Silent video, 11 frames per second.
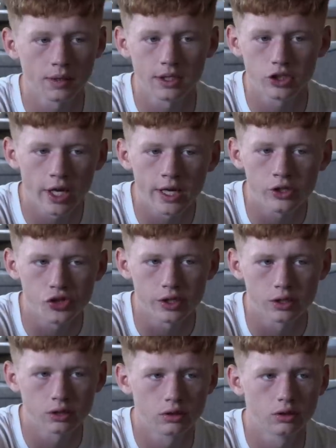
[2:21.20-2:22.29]
when it
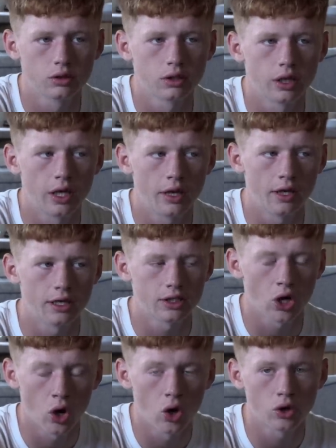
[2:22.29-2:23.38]
changes. And then it's
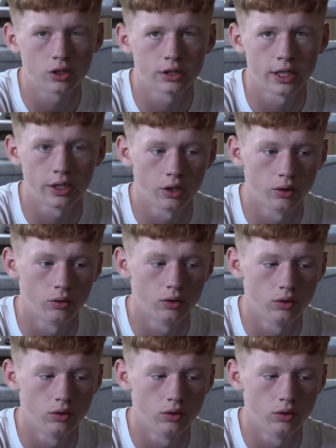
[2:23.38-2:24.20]
hard to say no.